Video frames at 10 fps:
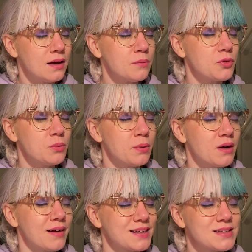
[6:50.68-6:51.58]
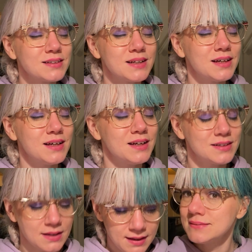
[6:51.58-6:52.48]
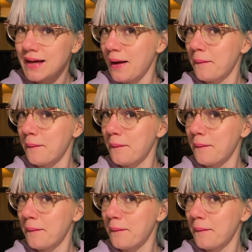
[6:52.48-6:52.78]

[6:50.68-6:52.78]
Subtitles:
am super excited. Yeah.